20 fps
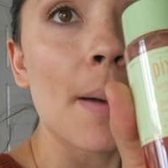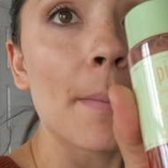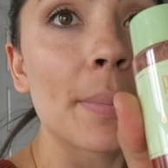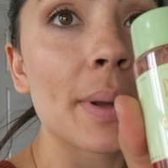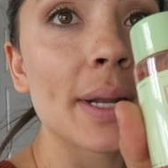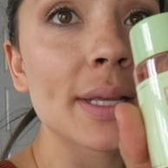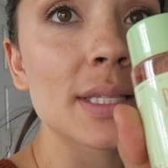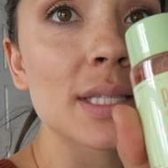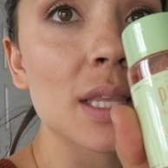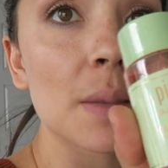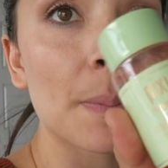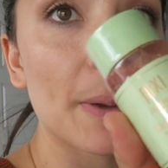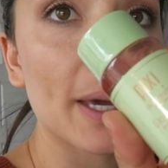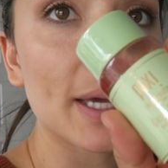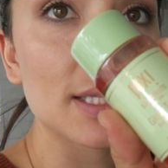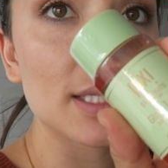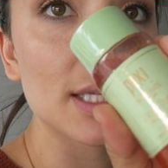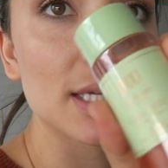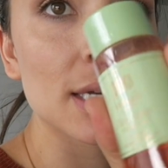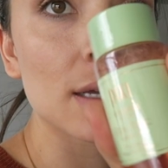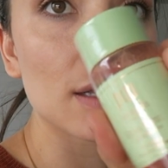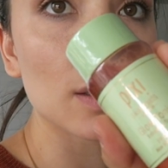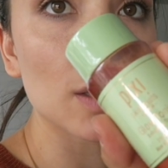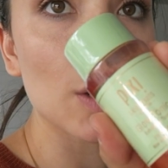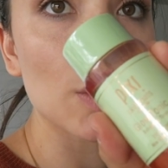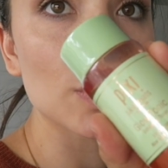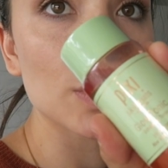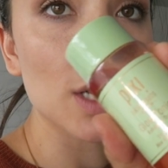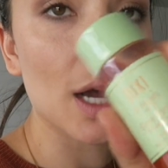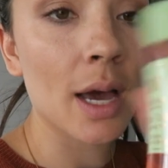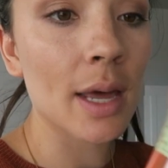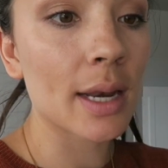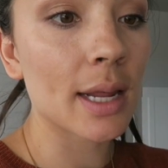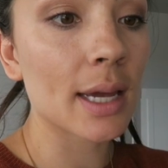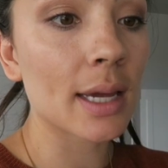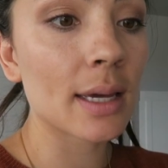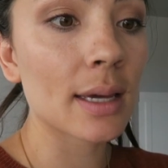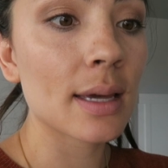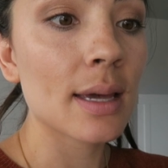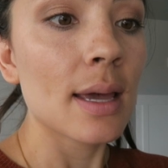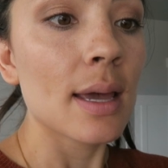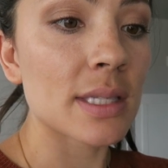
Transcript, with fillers: but it's the Pixi Glow Tonic.